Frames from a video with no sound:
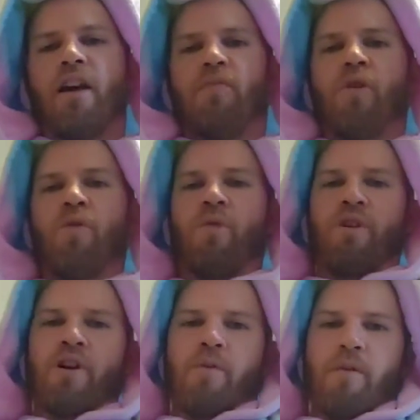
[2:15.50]
And put
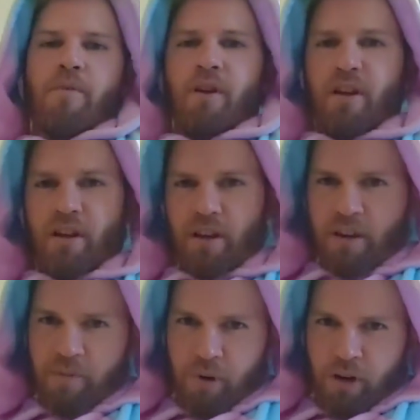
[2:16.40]
one arm up,
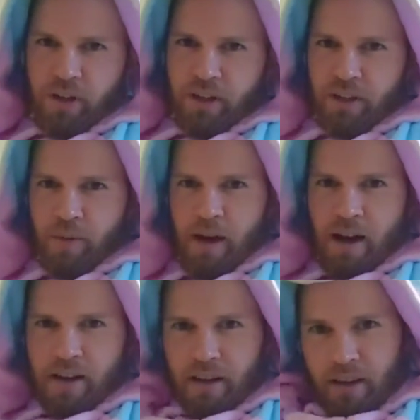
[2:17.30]
and put it down your
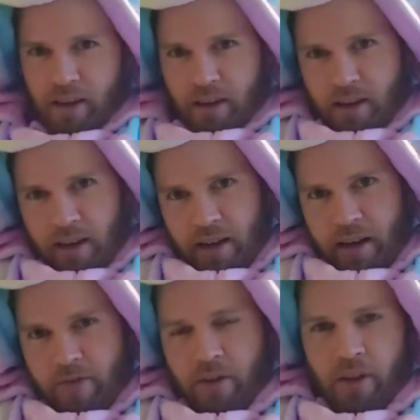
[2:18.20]
back, and
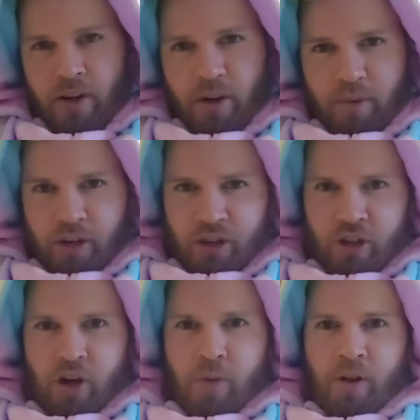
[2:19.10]
have the other arm touch
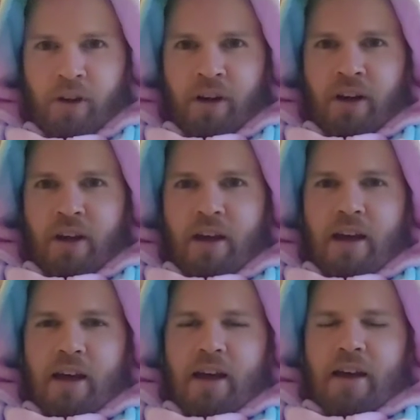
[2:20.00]
your elbow there,
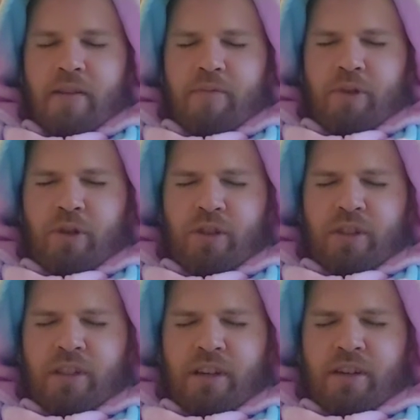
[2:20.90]
and pull
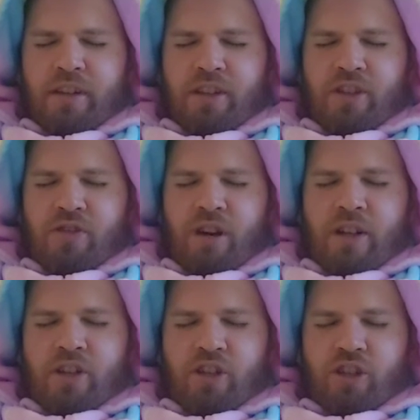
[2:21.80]
it down and
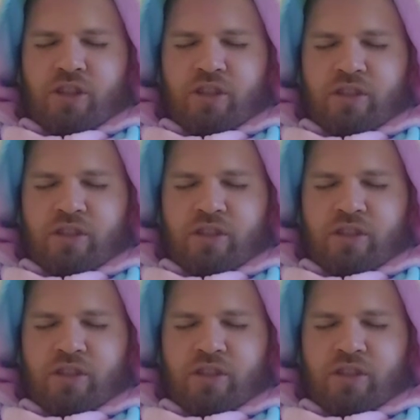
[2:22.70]
stretch.